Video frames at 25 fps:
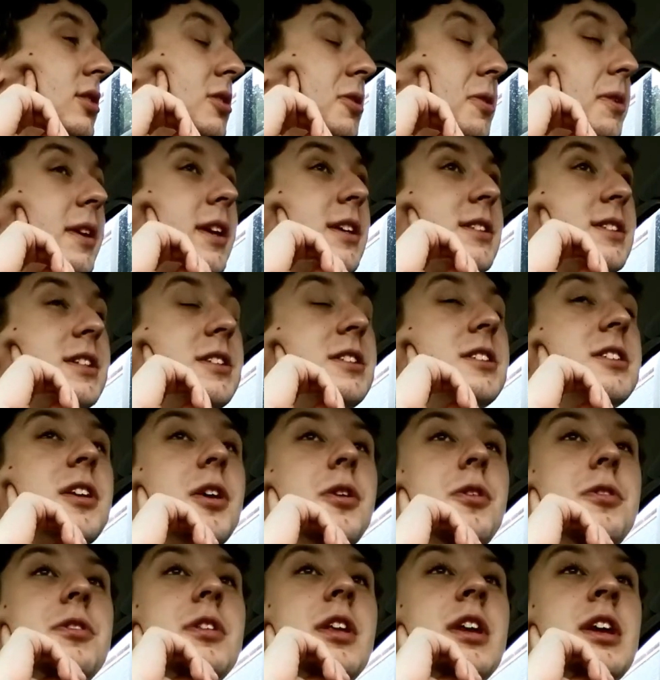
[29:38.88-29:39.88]
So I guess it's
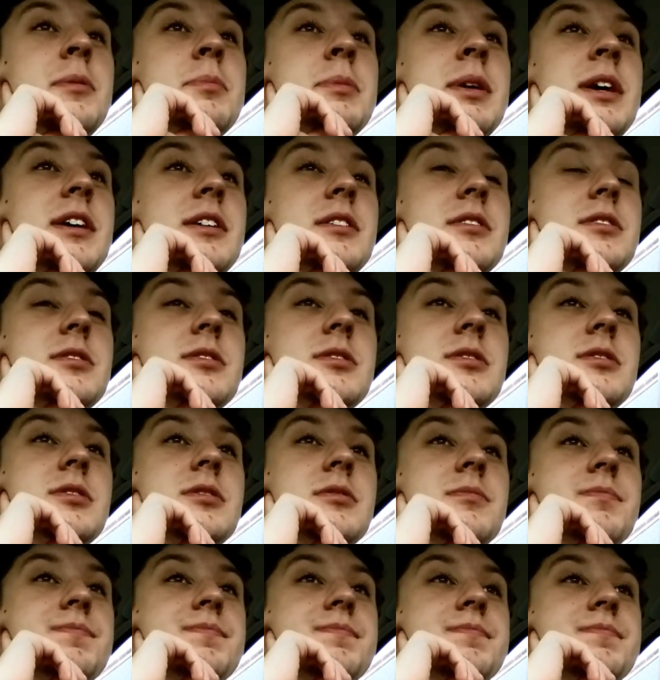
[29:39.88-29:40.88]
good that I'm not
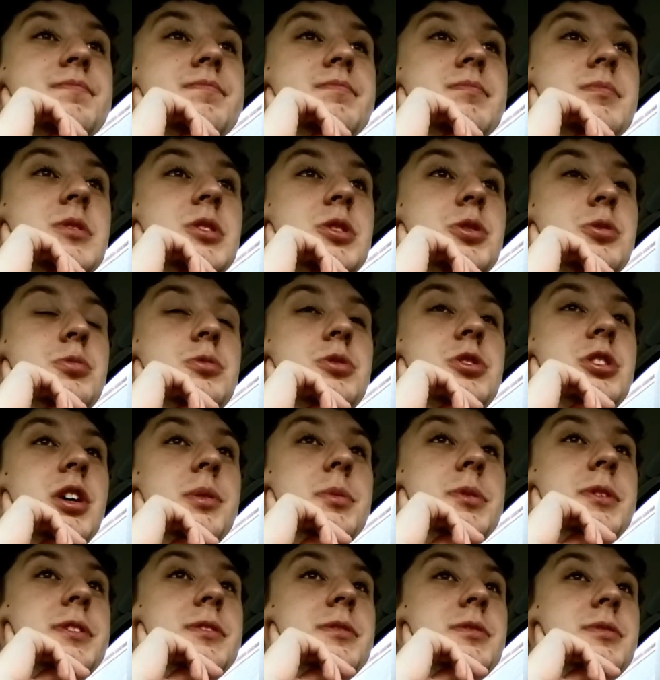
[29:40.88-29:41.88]
too
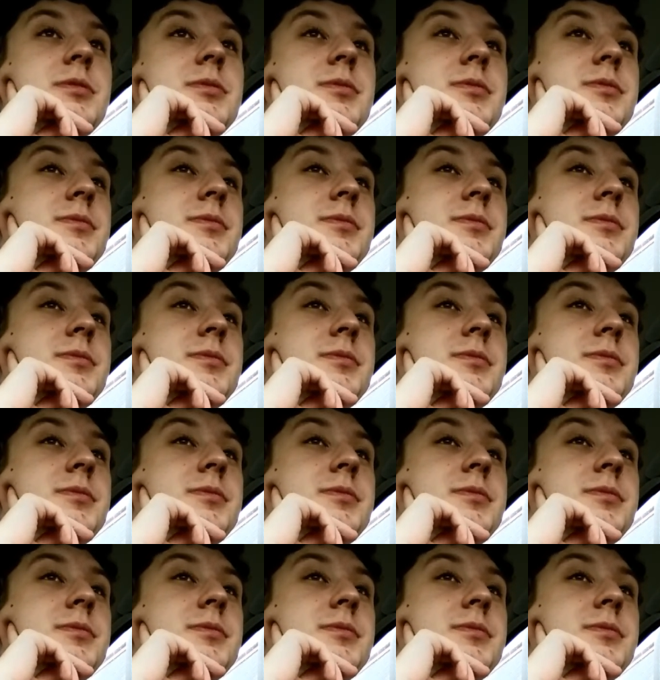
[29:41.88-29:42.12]
chubby